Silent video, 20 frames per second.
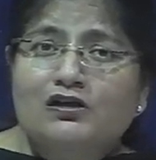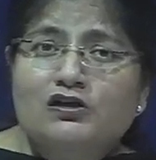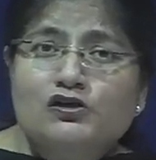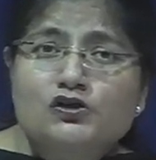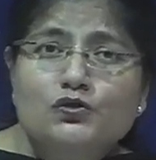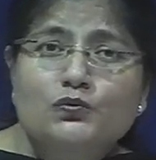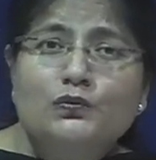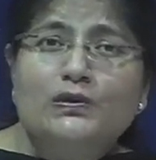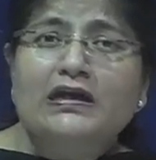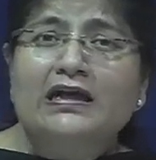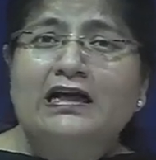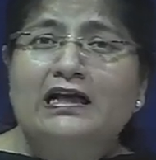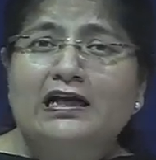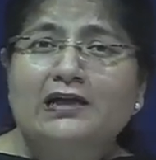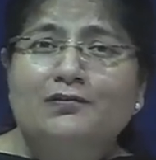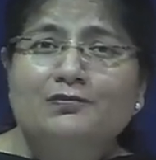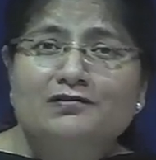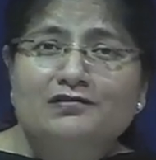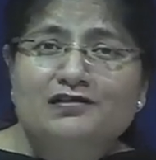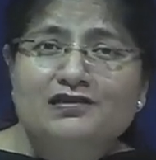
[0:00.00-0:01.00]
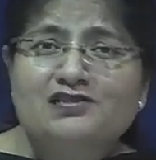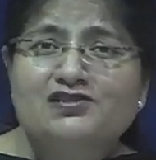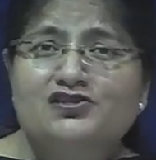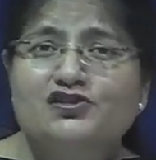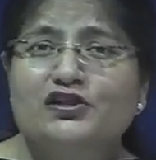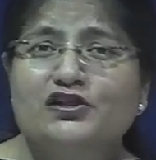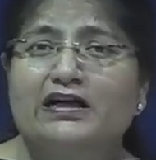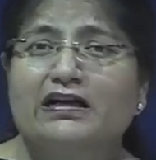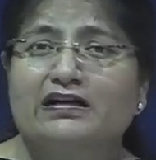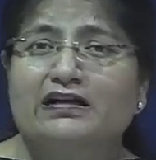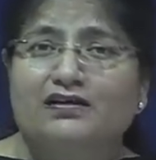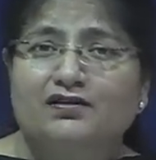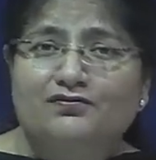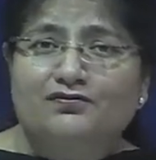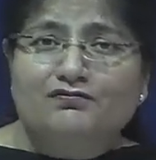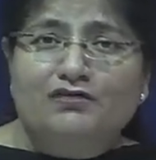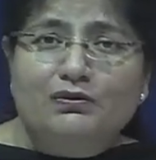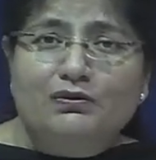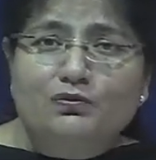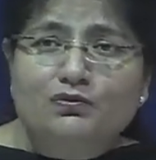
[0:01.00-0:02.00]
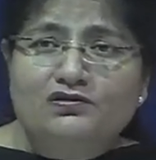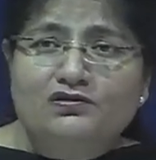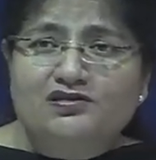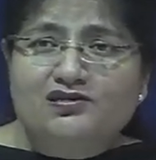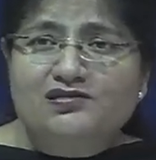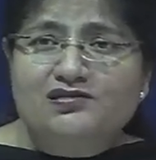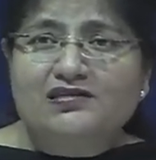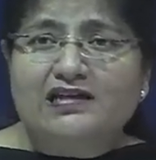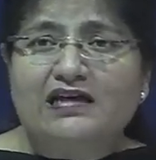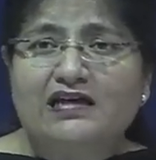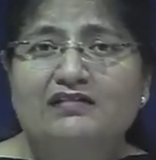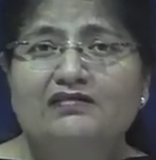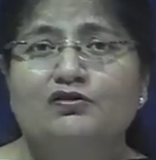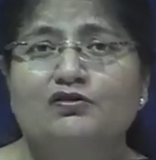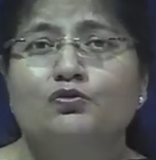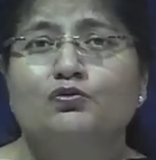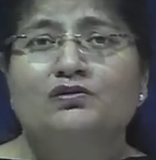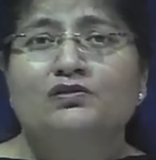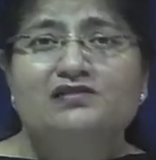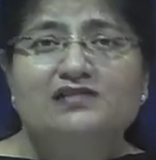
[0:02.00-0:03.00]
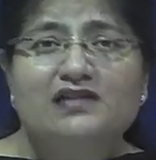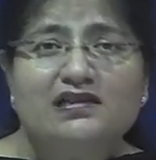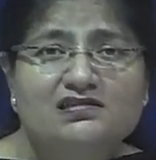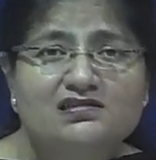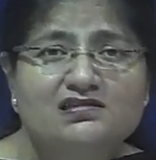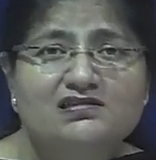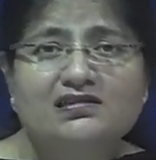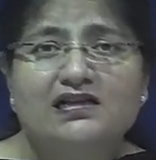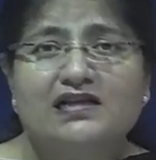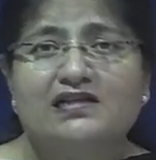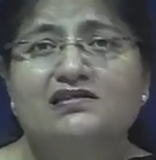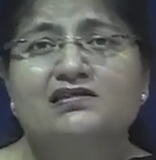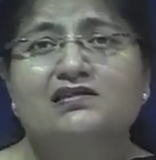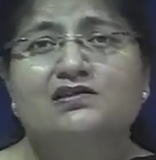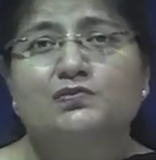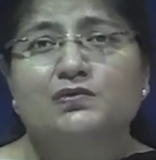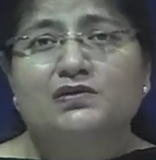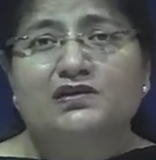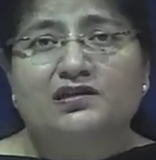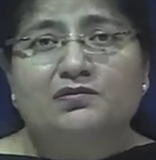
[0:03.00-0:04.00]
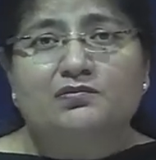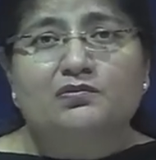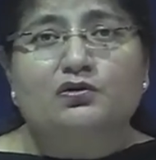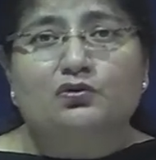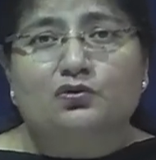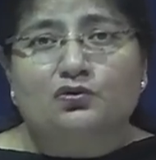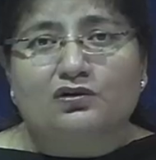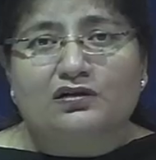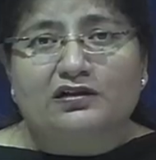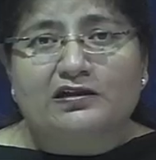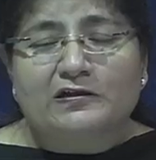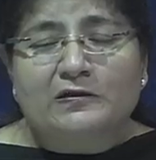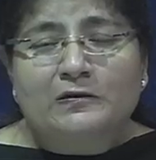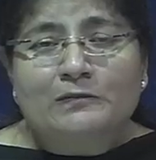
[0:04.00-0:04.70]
So we helped this child. We would just do his exercises with him the whole day.